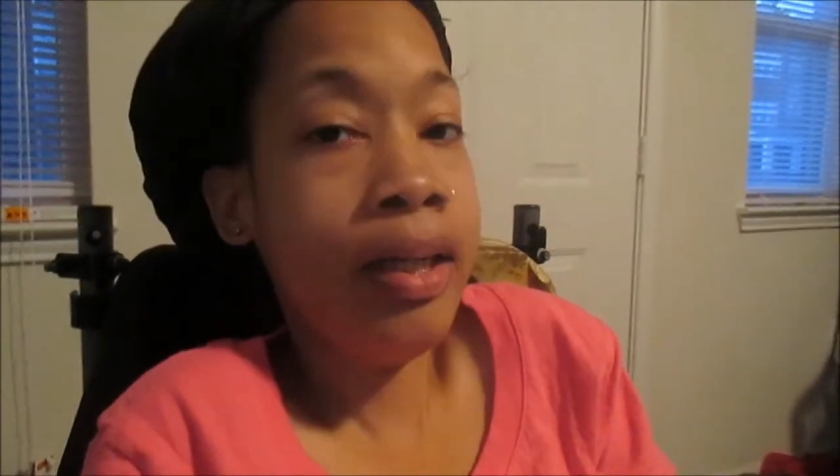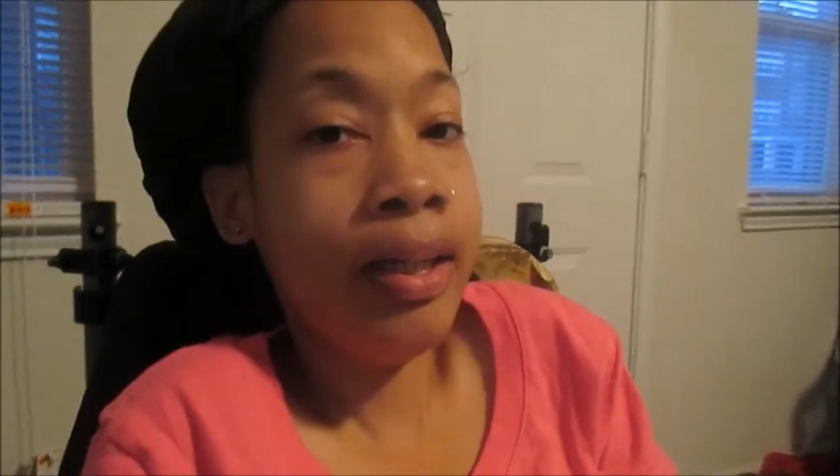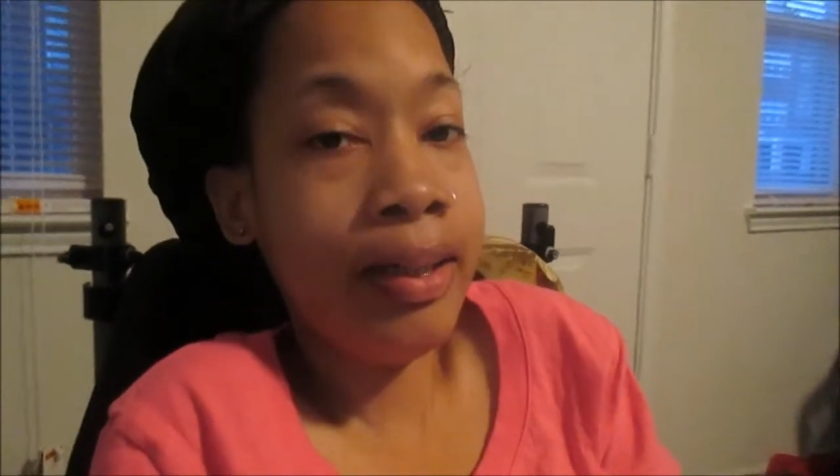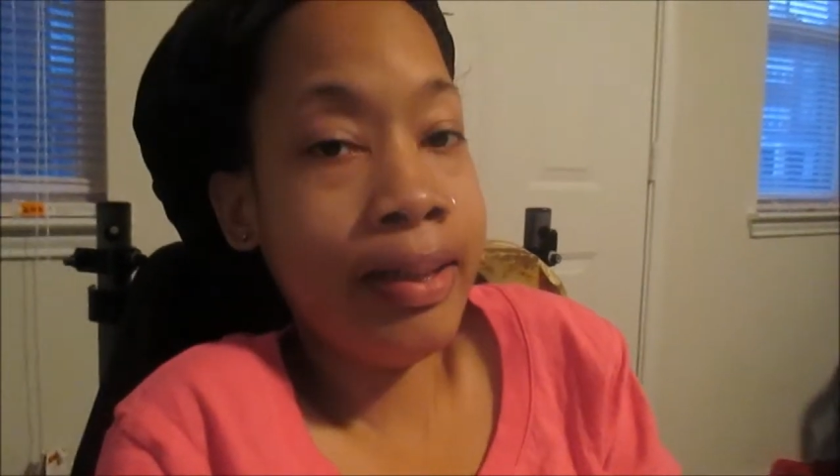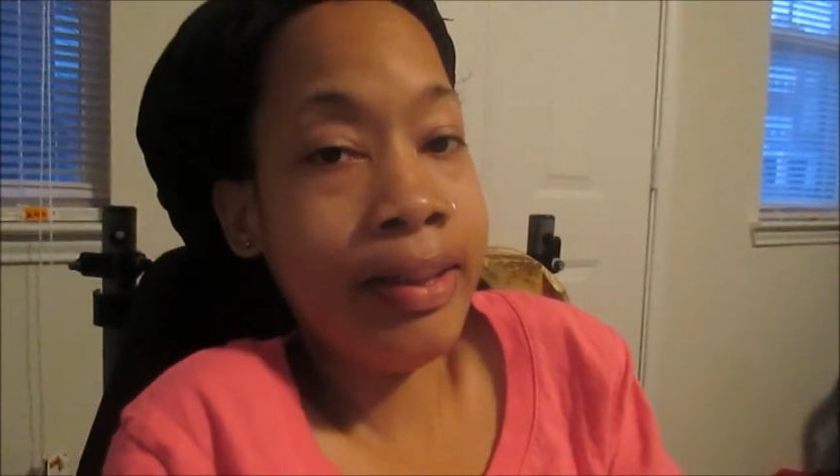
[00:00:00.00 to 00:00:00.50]

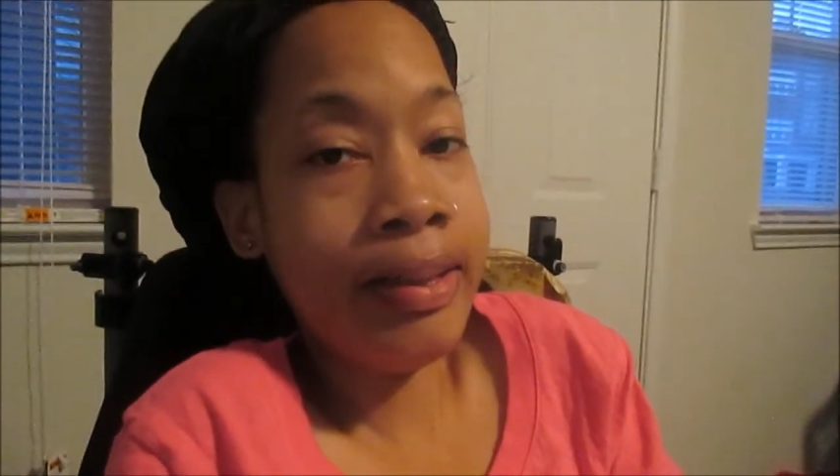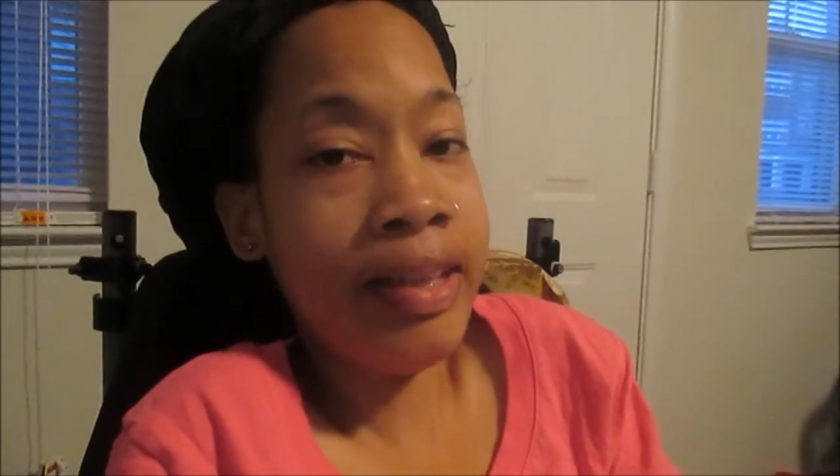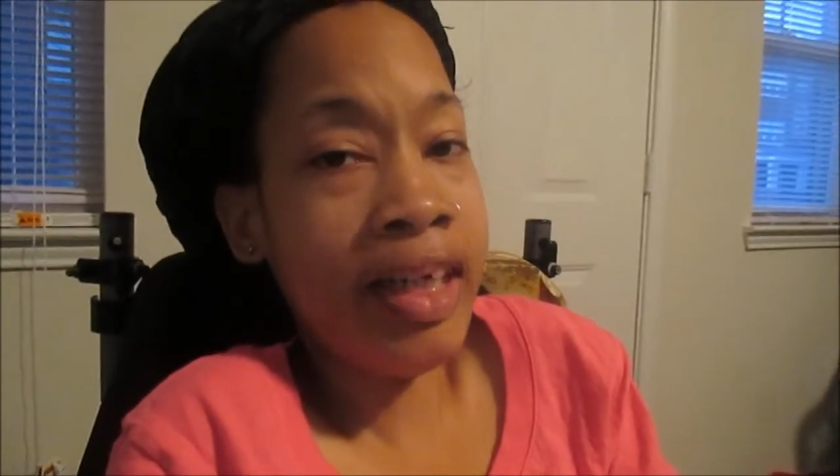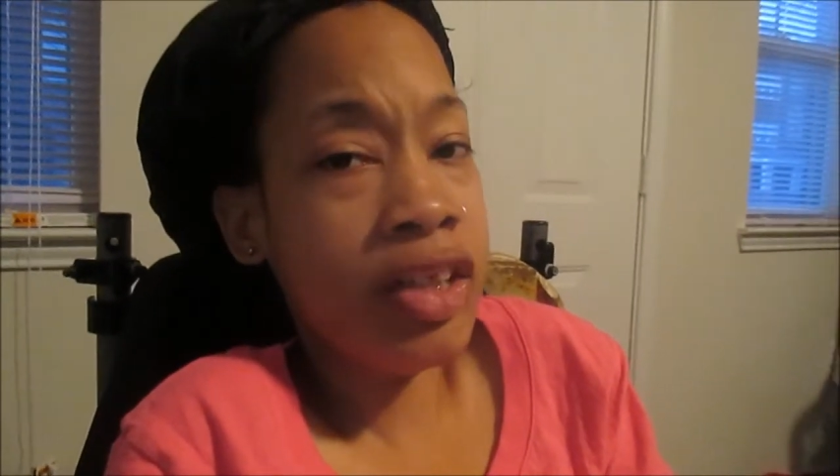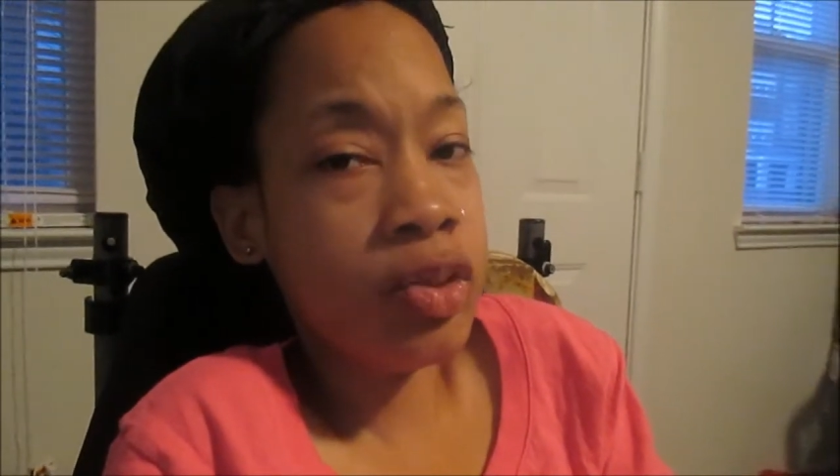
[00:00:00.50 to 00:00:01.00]
And
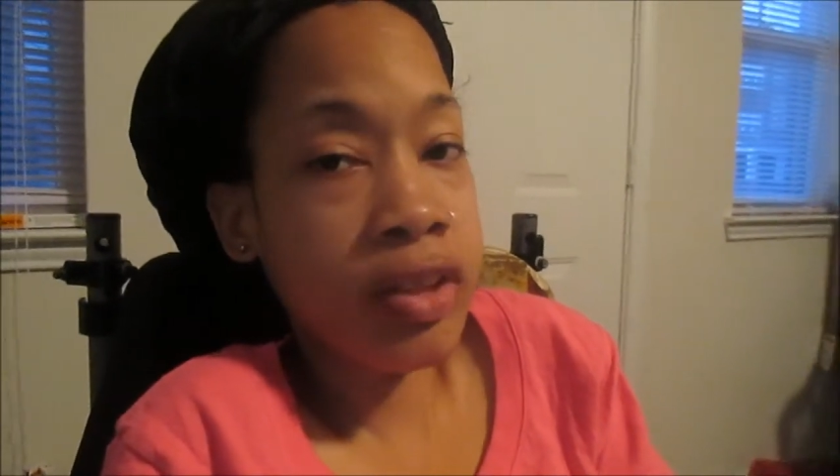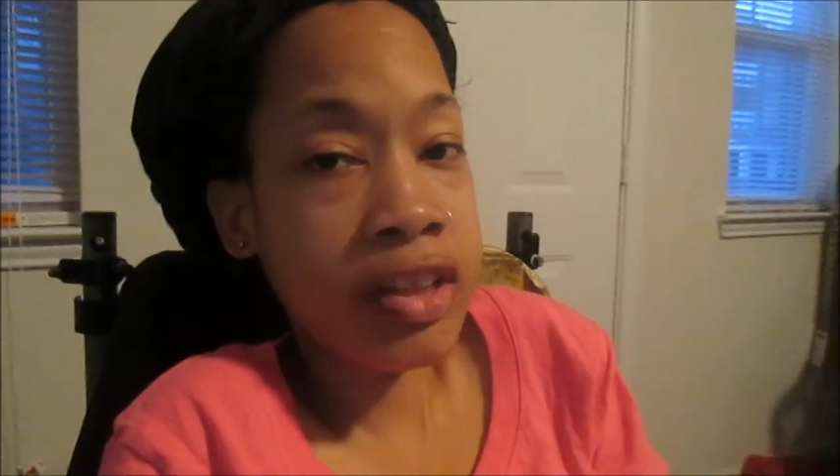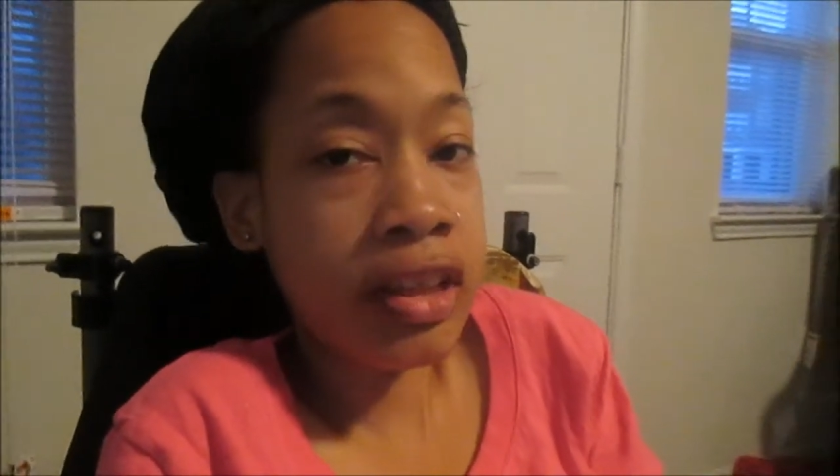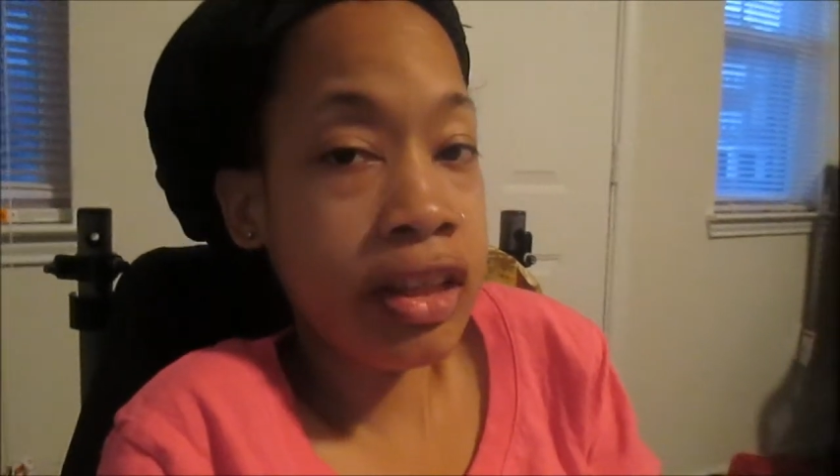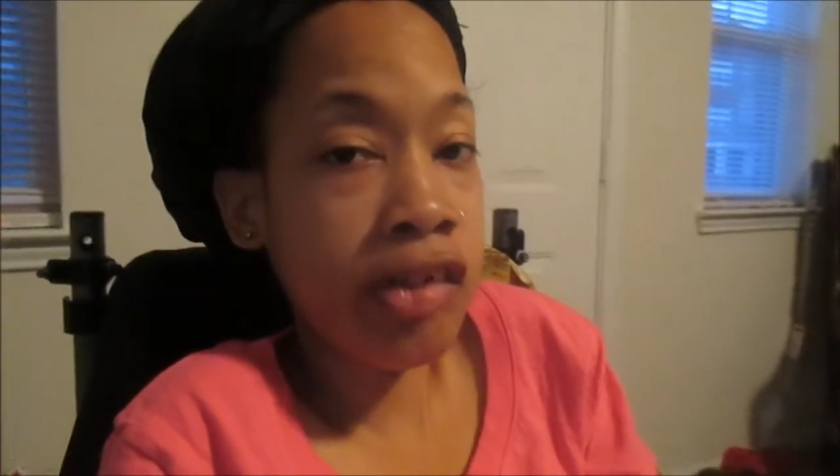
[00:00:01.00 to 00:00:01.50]
Derrick's
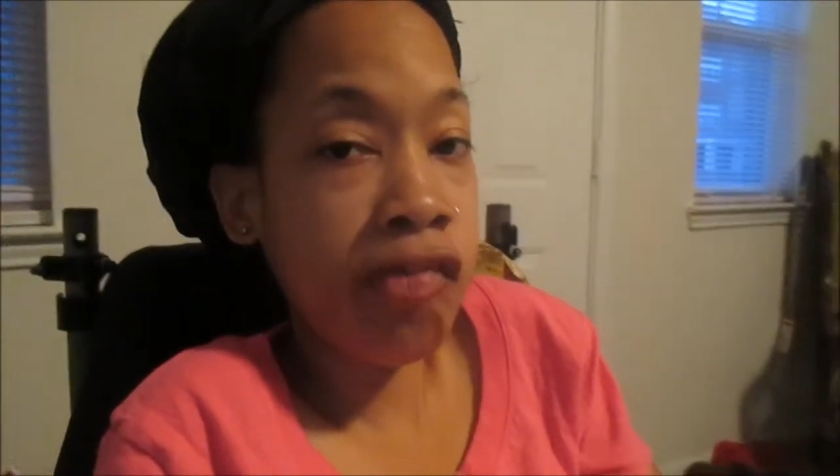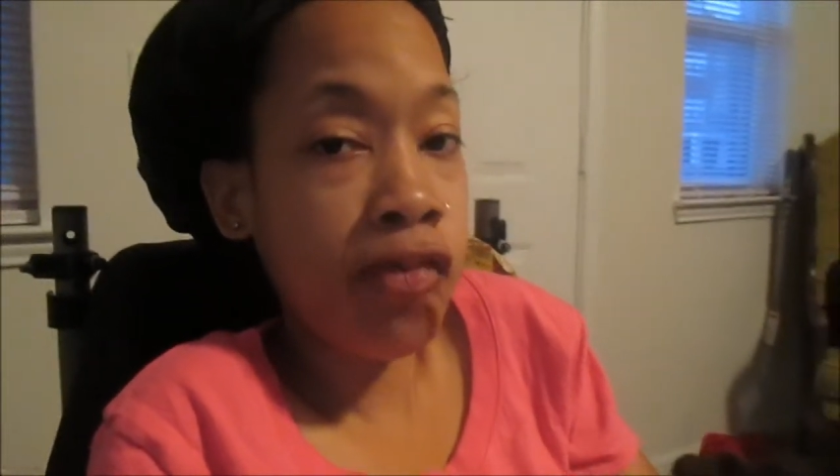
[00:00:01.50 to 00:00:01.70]
resting up